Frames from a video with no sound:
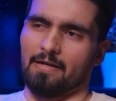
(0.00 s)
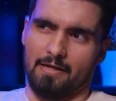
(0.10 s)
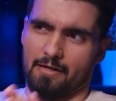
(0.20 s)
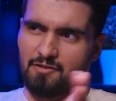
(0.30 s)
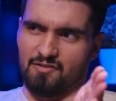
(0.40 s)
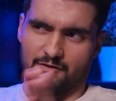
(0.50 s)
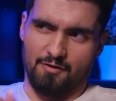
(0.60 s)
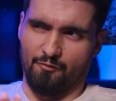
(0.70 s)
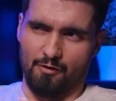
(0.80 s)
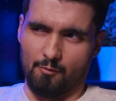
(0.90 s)
and it's a
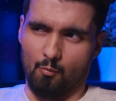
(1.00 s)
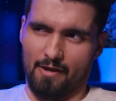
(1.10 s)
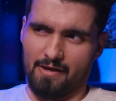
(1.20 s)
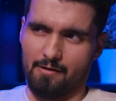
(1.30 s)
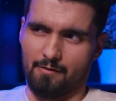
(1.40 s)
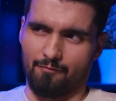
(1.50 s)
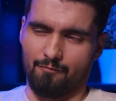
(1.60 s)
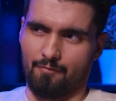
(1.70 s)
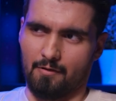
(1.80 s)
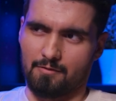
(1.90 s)
different way
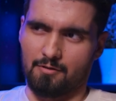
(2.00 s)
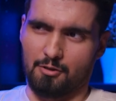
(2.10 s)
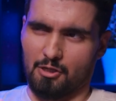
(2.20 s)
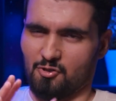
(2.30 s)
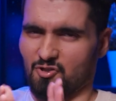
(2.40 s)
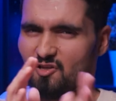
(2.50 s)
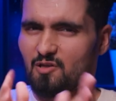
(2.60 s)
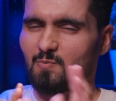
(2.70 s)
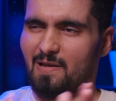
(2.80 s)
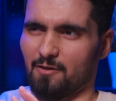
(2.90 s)
of. Can you just
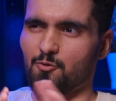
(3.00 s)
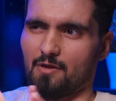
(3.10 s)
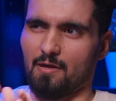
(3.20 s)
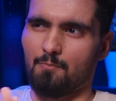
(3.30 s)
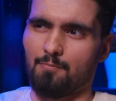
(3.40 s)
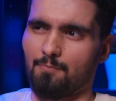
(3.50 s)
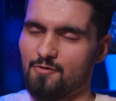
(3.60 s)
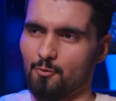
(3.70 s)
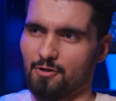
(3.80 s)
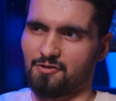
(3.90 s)
explain to the
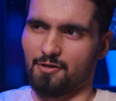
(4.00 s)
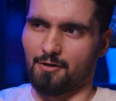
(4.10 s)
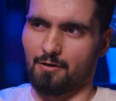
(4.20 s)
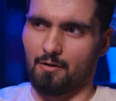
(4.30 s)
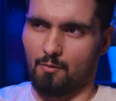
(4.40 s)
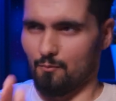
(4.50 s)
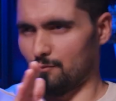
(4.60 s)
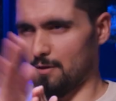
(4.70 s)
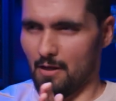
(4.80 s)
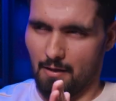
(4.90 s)
viewers here
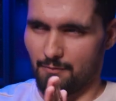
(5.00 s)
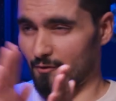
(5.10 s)
the